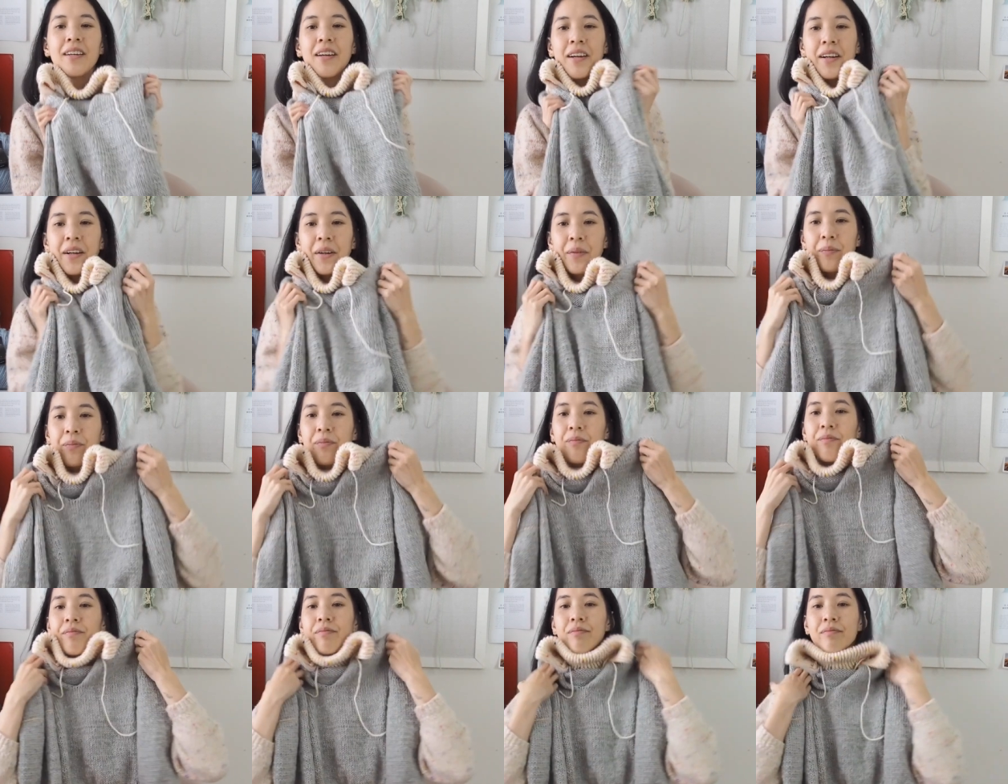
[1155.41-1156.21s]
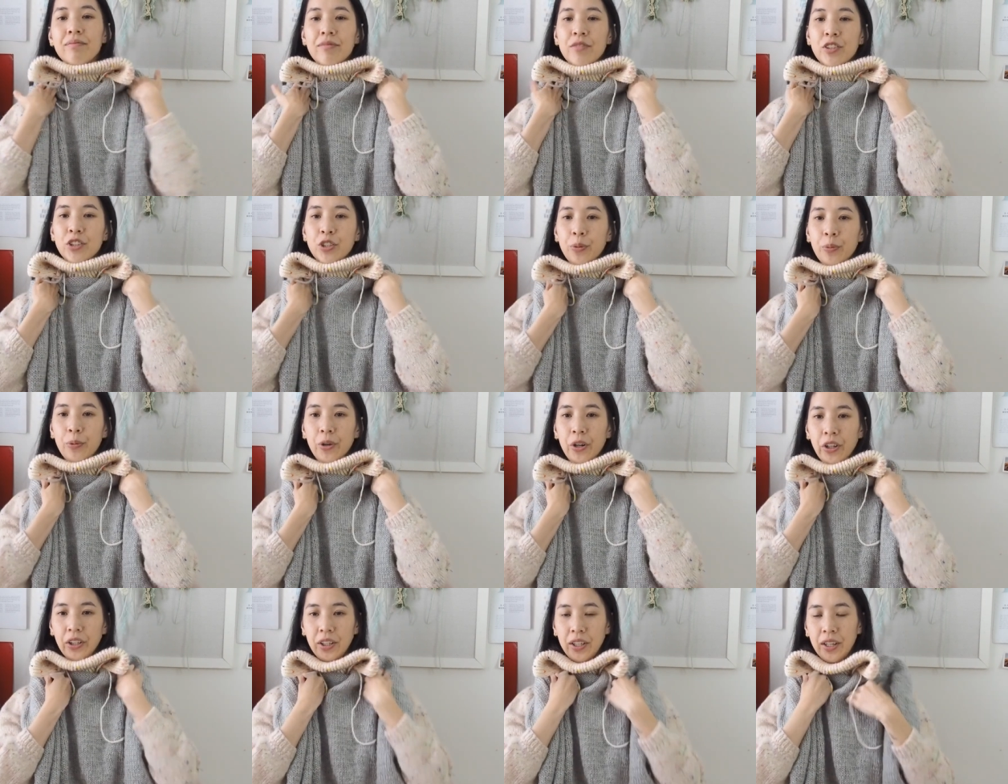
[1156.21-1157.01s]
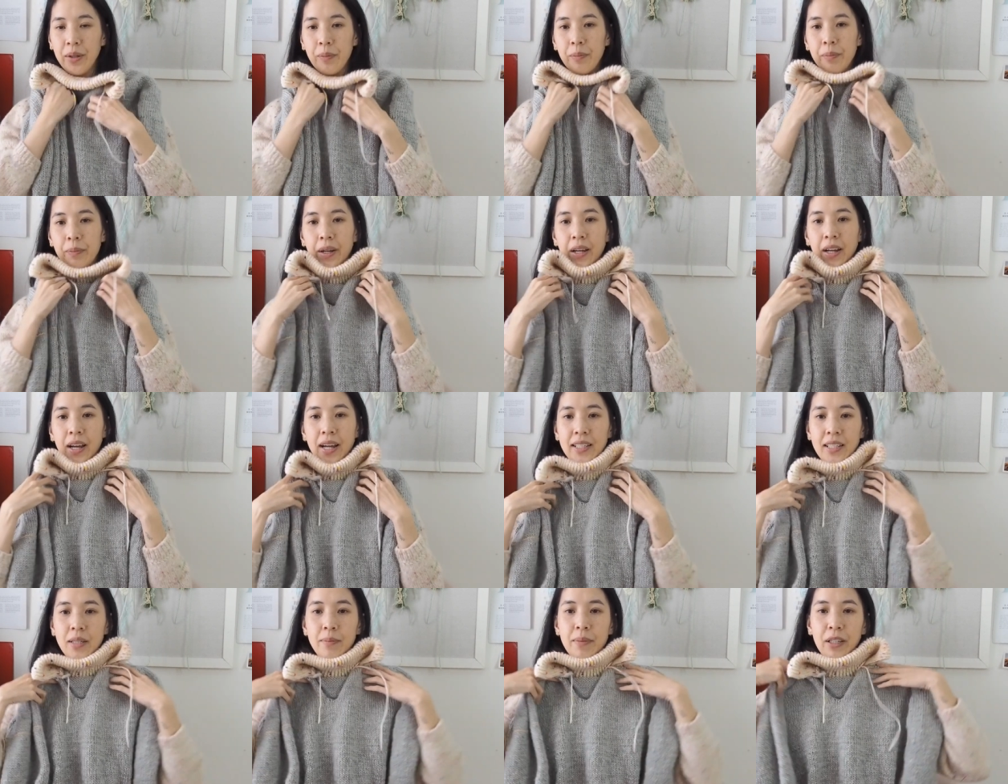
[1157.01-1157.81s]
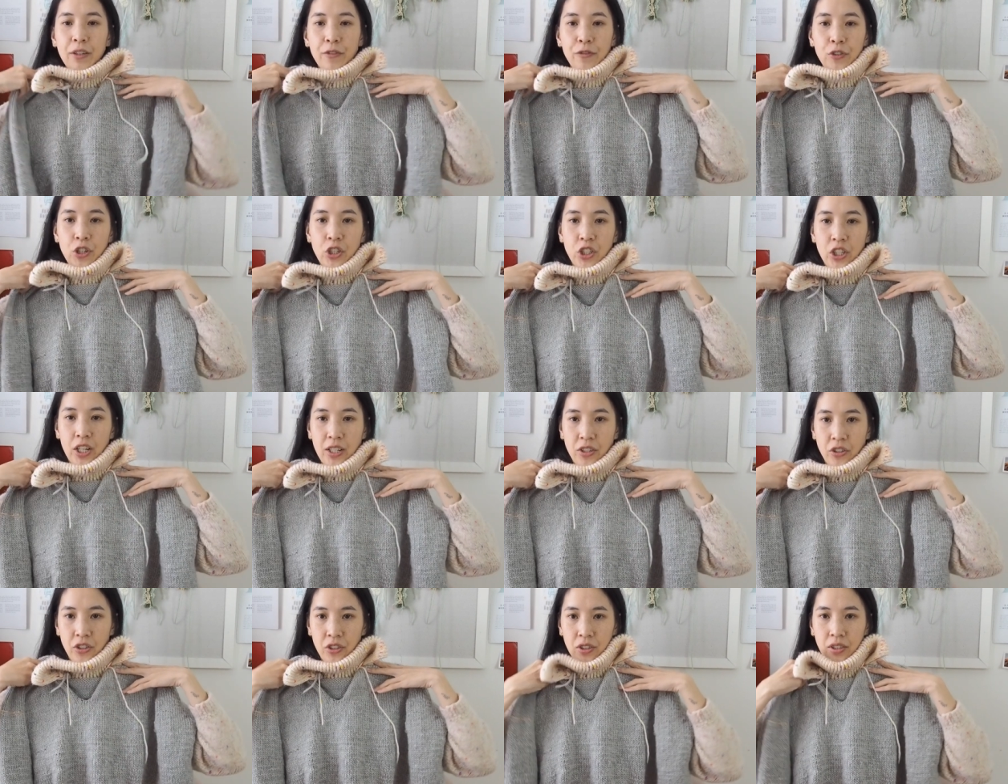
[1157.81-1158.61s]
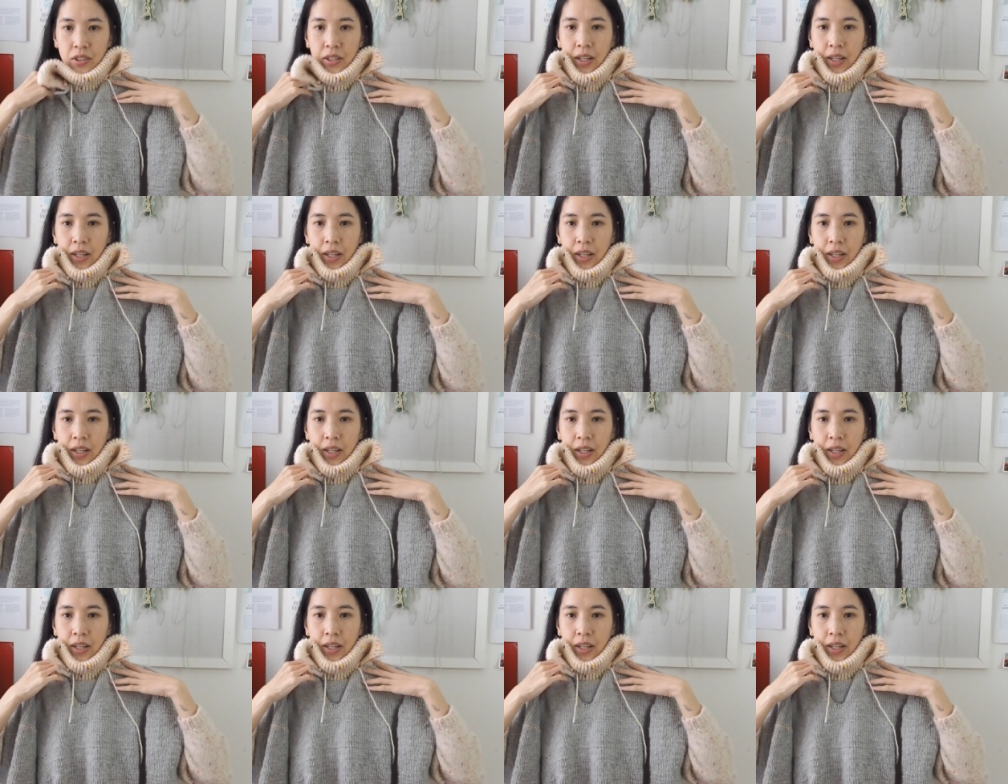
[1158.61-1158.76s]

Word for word: Um, to work it, but I did make a few changes.